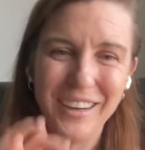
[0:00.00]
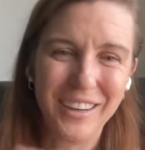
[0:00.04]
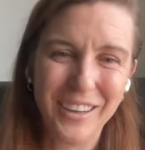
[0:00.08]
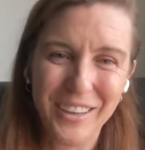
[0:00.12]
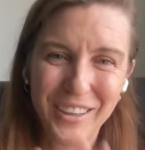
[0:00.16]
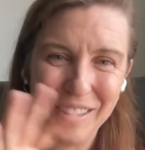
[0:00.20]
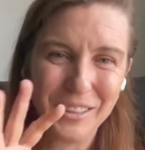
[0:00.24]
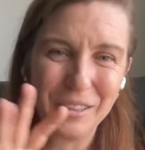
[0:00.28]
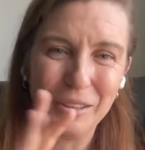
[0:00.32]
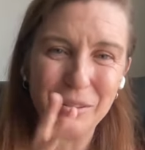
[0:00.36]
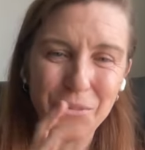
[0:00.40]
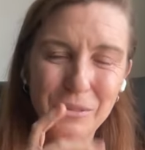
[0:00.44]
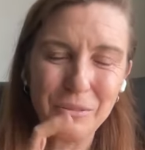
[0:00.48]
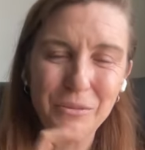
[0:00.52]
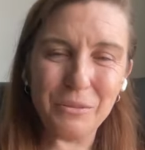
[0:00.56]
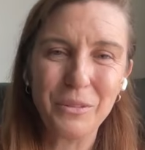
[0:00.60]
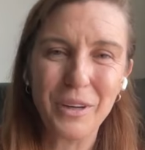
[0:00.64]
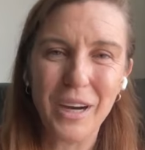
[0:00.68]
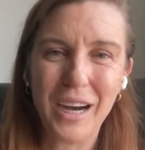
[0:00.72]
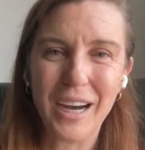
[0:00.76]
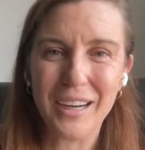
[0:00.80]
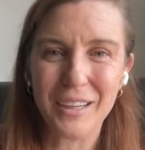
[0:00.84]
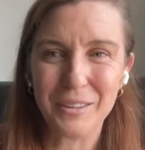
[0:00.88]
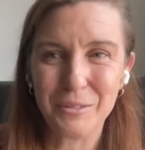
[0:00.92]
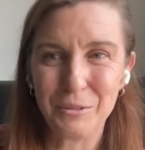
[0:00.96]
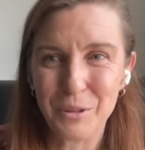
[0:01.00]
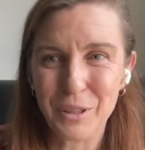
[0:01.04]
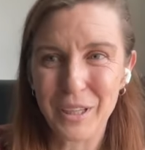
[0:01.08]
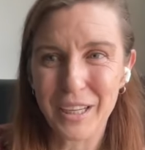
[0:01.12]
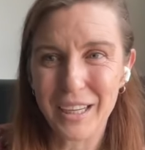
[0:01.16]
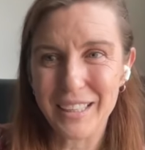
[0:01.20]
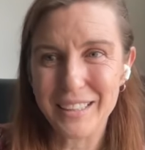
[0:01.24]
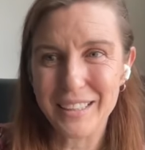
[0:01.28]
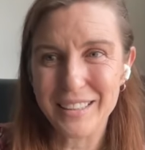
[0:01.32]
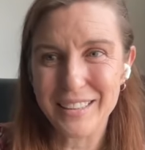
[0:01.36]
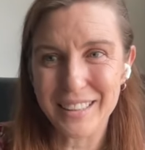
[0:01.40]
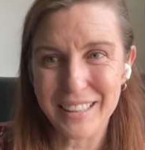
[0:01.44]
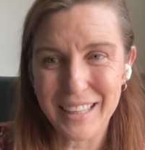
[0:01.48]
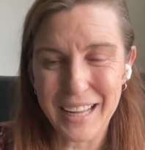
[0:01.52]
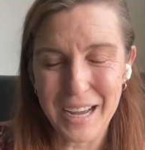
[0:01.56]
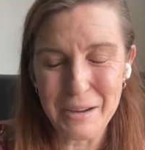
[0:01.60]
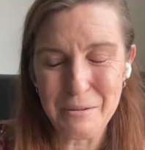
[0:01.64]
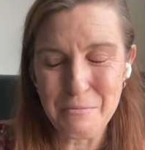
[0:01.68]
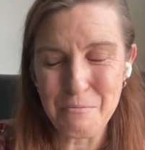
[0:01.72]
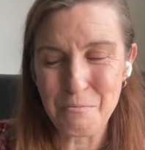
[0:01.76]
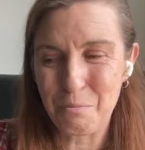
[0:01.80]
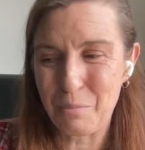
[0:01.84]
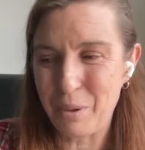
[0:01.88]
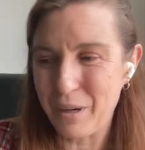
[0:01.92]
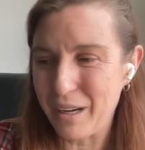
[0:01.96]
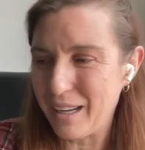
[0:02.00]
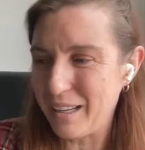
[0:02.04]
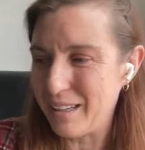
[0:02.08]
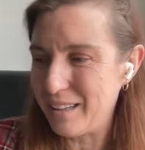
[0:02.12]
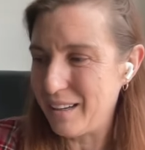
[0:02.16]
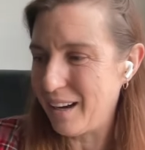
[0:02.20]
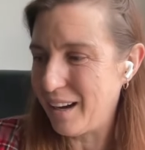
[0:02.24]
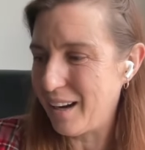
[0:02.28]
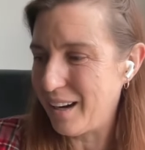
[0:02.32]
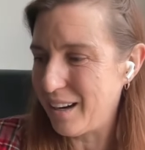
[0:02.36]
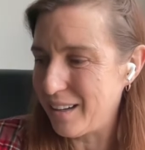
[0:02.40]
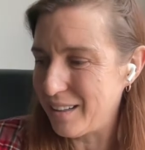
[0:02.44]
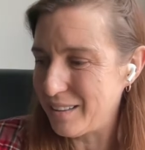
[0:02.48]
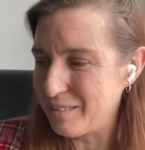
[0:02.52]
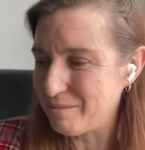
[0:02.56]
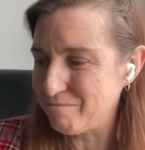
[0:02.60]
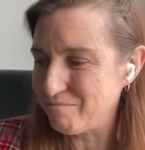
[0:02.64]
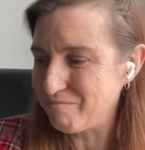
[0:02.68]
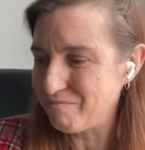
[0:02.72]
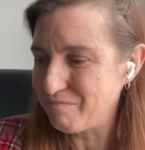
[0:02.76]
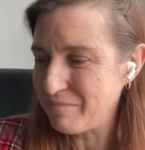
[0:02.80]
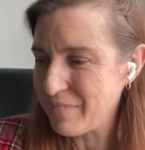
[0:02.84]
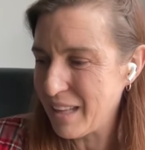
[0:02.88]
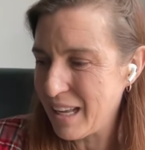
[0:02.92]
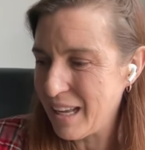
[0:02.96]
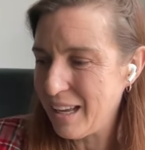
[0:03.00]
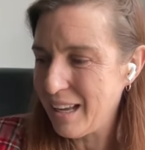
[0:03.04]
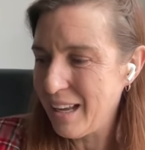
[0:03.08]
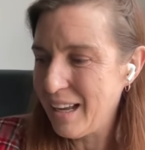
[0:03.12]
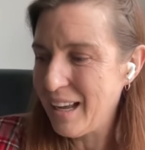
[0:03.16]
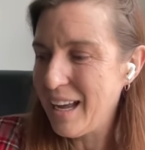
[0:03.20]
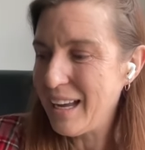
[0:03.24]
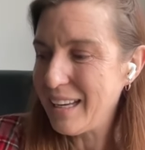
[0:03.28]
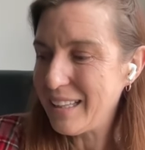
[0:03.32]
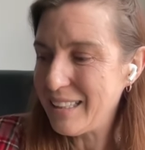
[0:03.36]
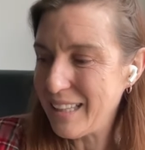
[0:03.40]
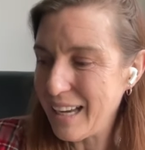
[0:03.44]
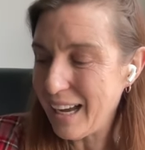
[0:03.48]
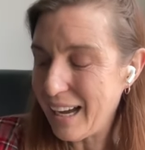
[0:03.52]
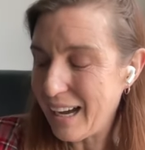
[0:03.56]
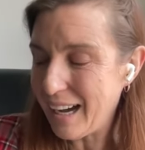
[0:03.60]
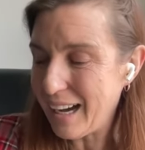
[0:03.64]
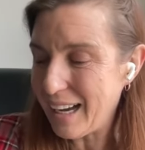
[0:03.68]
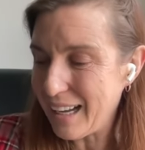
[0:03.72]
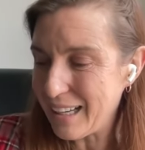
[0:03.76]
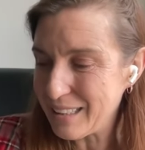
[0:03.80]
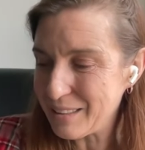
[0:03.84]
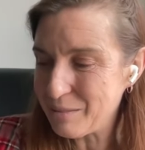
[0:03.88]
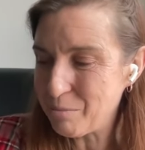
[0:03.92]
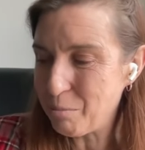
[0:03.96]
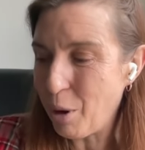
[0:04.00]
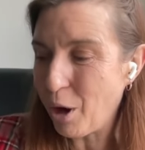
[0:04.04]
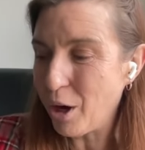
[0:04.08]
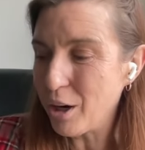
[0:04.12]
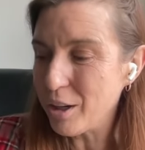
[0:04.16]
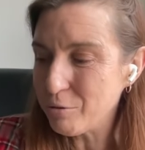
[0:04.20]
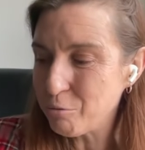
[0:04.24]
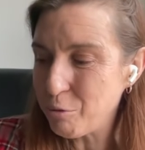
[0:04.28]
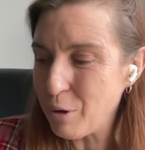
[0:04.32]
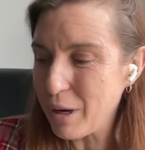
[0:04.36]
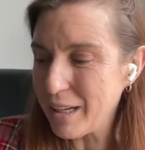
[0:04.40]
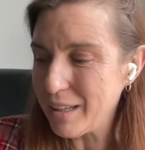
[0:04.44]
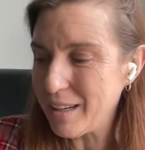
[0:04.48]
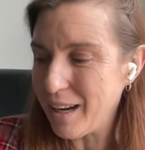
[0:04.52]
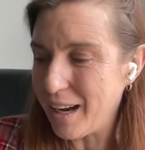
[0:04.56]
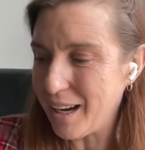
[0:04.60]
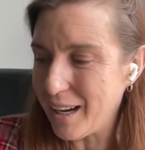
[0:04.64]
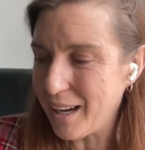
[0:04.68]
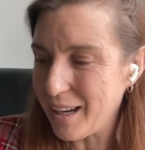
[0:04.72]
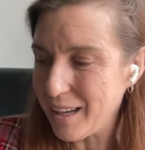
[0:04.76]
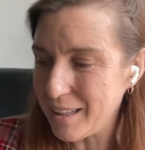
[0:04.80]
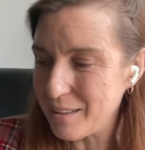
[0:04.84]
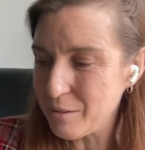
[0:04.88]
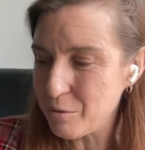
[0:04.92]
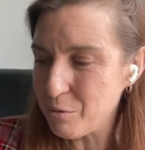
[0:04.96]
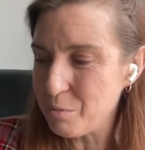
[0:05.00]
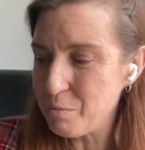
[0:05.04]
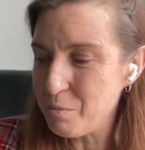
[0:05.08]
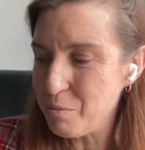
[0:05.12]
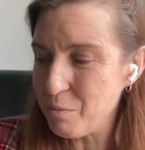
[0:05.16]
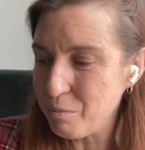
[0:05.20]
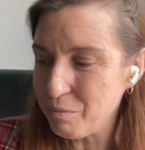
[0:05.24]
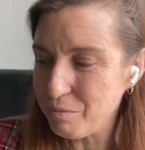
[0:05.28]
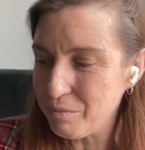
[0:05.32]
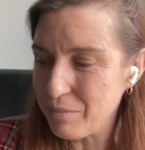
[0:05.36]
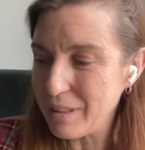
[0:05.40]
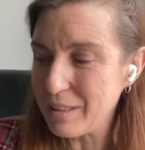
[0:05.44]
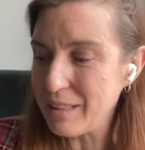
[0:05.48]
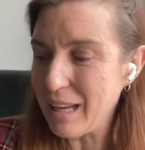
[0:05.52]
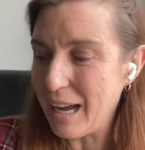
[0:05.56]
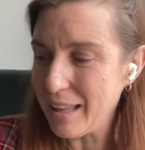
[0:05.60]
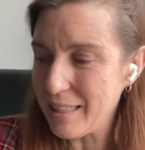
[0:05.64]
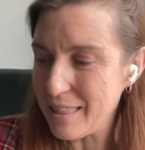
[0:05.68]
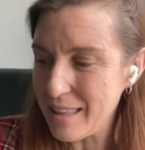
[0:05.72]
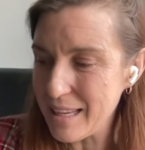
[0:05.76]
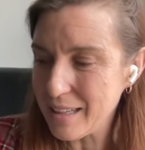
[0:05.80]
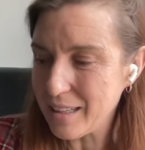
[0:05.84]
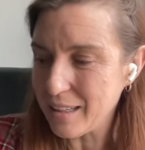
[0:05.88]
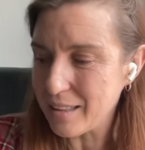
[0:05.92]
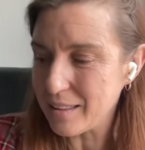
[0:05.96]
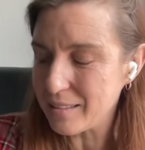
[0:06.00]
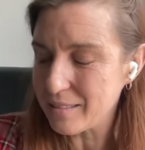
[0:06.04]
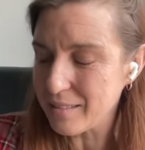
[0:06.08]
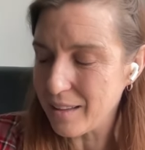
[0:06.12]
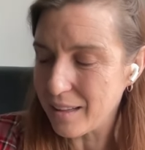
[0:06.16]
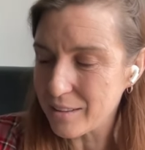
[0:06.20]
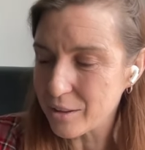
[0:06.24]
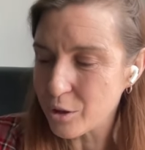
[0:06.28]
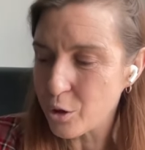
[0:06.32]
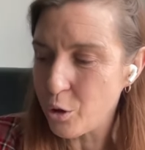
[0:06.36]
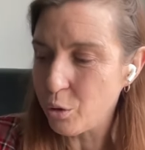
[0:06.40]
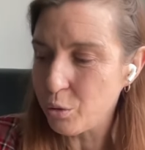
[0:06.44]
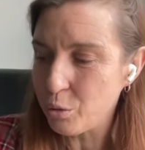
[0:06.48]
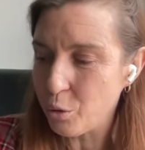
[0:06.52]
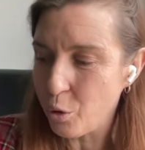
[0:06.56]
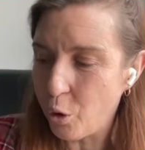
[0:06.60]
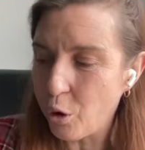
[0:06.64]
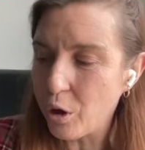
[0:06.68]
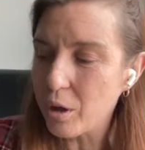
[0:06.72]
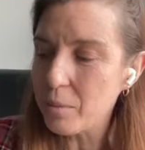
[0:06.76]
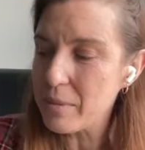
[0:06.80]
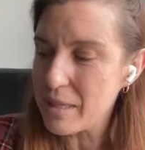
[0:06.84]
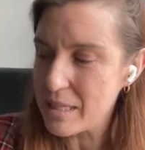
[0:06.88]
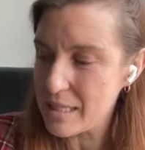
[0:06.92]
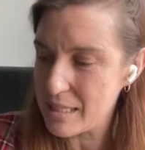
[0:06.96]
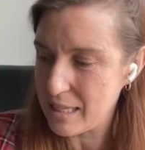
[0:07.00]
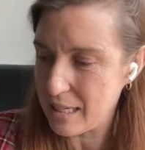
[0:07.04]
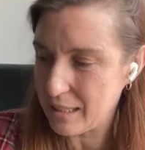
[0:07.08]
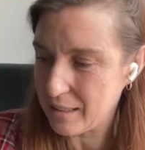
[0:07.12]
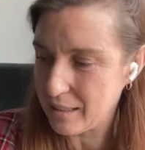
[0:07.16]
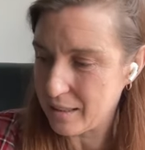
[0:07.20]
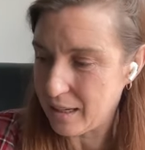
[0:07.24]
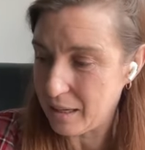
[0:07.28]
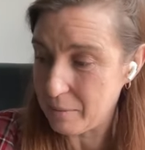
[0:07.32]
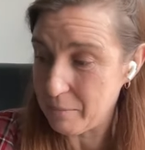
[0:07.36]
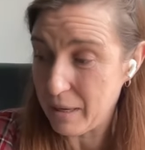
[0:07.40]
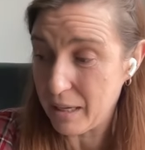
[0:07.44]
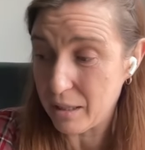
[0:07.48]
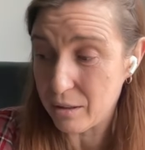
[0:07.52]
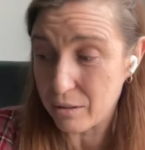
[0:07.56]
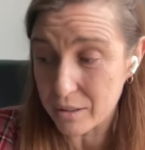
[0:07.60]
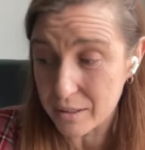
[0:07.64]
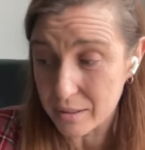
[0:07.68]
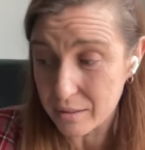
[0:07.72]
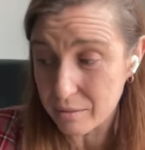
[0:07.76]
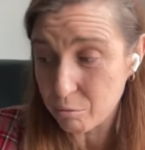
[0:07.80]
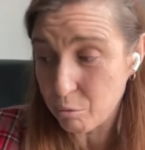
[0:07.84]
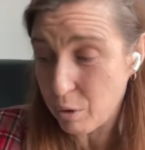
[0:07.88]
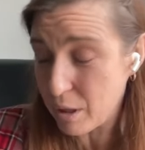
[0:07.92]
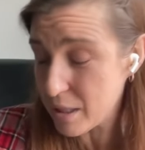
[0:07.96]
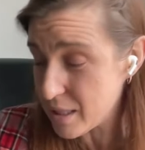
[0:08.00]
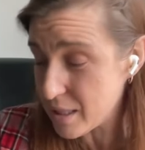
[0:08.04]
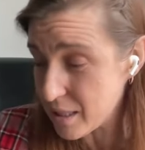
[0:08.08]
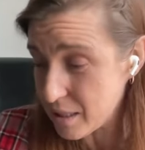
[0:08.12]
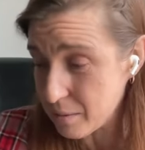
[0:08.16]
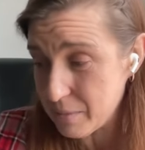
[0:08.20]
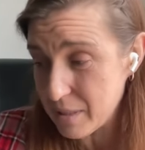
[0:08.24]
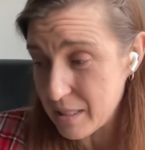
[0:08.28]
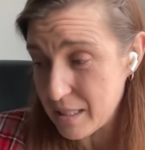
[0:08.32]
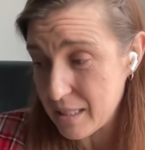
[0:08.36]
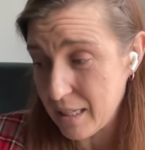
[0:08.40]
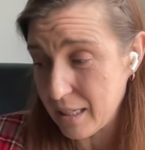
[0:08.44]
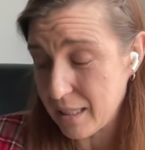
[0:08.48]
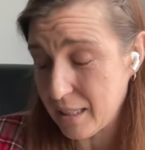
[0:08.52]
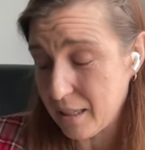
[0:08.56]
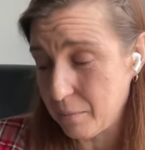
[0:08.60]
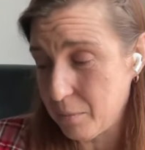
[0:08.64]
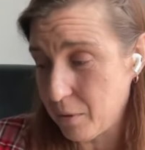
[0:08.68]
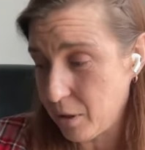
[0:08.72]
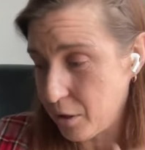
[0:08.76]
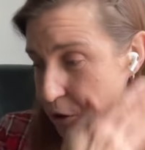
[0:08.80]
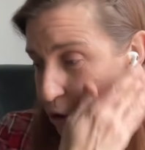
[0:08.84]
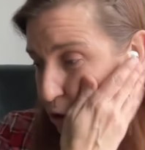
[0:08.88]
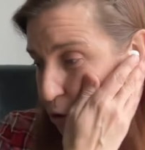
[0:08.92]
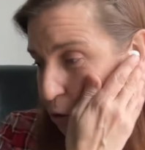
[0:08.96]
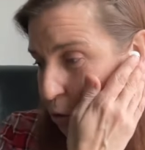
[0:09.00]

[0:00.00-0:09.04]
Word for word: Oh, uh, we'll get into that. But um, yeah, part of what uh, I think a, a core mistake that I made, or was it a mistake? I'm not